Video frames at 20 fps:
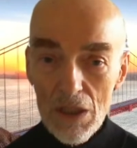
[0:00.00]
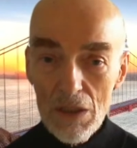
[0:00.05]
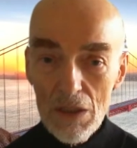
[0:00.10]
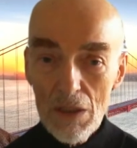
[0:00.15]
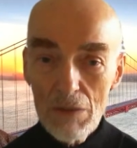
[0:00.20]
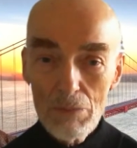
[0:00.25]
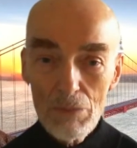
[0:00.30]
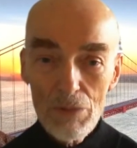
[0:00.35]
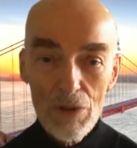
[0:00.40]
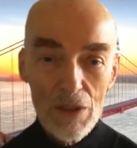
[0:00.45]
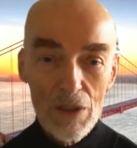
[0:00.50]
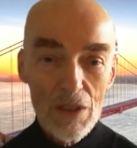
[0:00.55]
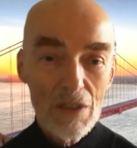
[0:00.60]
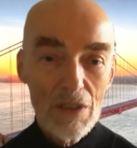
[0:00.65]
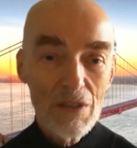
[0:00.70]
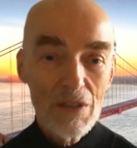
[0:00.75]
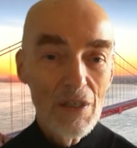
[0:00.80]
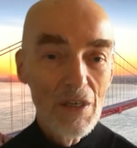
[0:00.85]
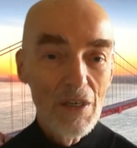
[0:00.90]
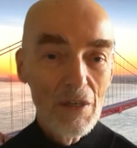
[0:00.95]
He
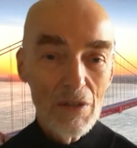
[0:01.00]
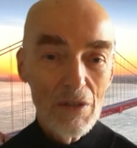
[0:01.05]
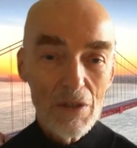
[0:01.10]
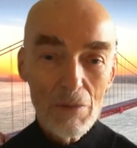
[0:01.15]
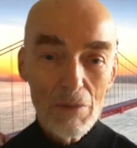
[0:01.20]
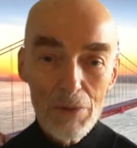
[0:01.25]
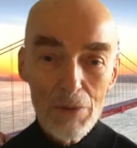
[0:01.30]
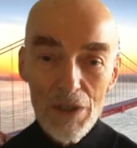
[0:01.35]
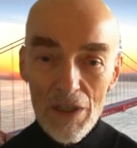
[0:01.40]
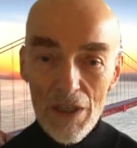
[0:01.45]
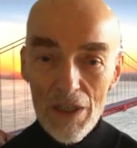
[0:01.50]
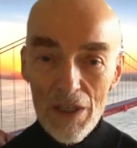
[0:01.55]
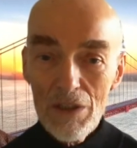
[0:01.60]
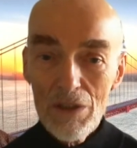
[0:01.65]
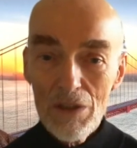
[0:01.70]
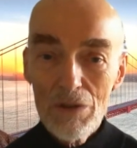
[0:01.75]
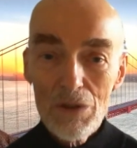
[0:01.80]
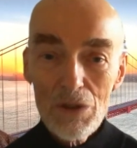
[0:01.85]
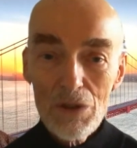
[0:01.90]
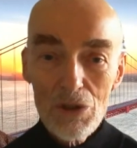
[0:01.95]
played the
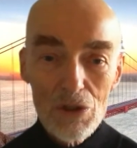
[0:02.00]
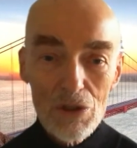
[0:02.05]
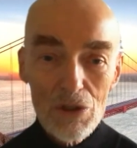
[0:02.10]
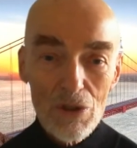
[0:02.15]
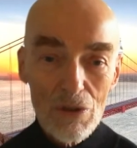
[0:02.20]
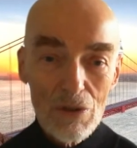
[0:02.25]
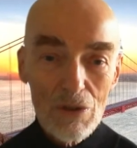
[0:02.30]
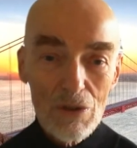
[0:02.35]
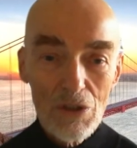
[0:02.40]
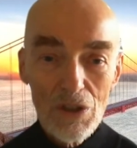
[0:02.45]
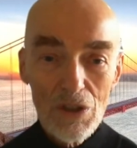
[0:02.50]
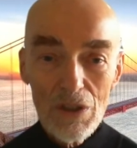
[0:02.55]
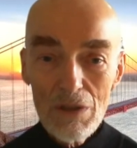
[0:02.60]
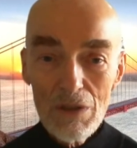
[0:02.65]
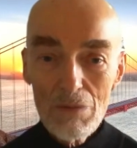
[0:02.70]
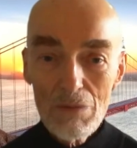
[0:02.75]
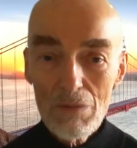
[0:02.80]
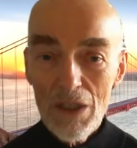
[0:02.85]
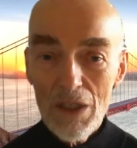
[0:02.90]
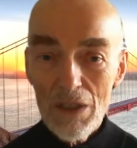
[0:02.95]
piano in church
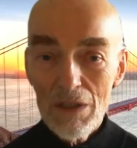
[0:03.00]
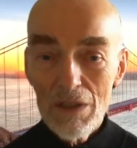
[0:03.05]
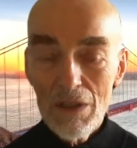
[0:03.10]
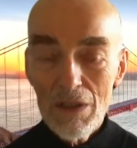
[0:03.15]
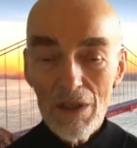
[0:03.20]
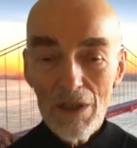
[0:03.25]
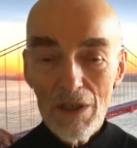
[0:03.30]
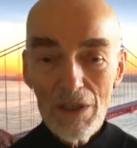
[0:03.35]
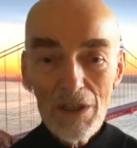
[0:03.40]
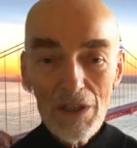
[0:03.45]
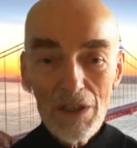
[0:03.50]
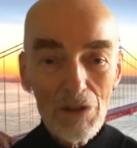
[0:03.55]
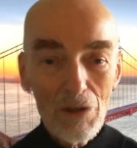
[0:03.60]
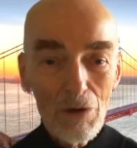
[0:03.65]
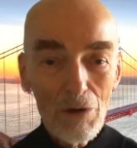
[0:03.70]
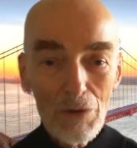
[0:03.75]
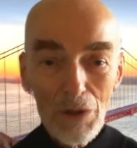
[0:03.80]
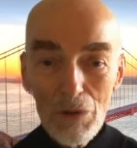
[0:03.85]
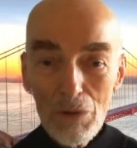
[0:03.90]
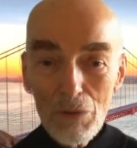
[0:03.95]
and at
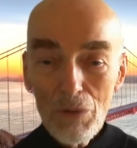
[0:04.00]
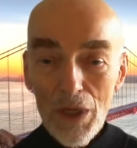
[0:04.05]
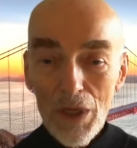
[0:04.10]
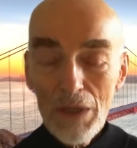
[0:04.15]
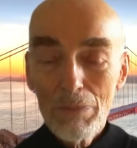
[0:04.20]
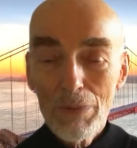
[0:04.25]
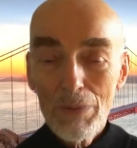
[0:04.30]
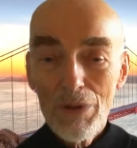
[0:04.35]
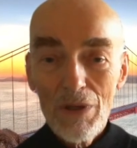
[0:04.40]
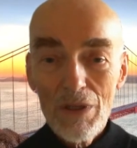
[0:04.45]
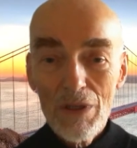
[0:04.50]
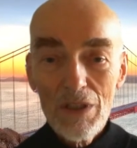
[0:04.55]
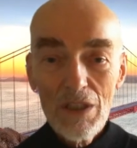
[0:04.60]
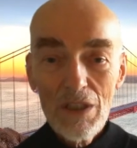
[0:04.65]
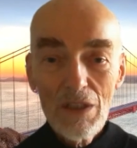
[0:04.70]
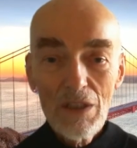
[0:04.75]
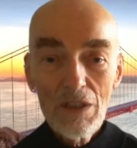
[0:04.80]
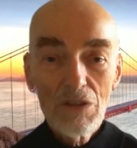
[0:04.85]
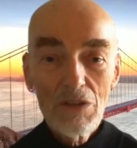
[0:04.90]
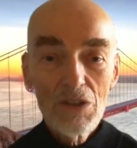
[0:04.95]
going away
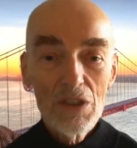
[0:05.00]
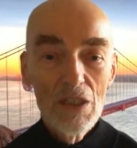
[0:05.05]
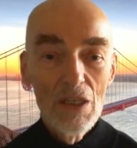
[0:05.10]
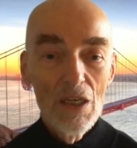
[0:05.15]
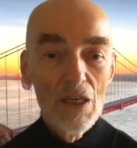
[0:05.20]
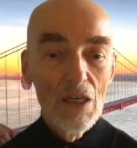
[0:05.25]
parties.